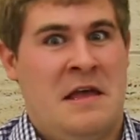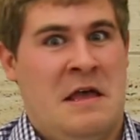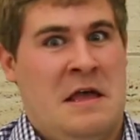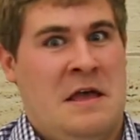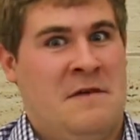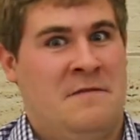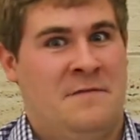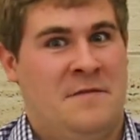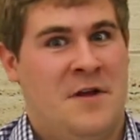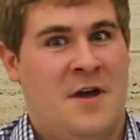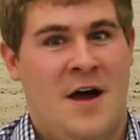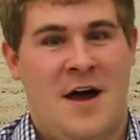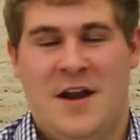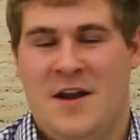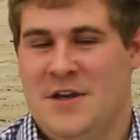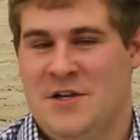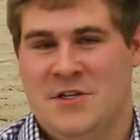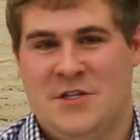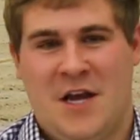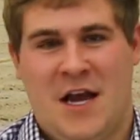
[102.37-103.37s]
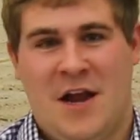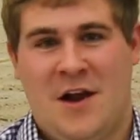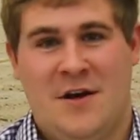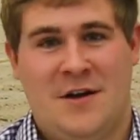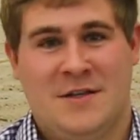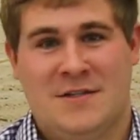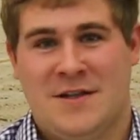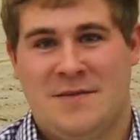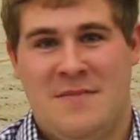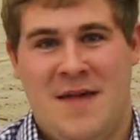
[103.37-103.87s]
If not,
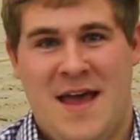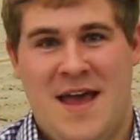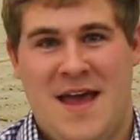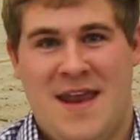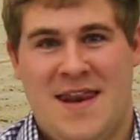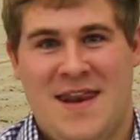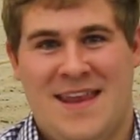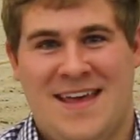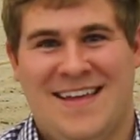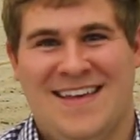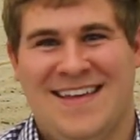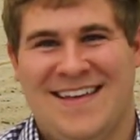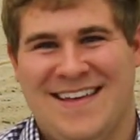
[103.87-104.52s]
JR is the man.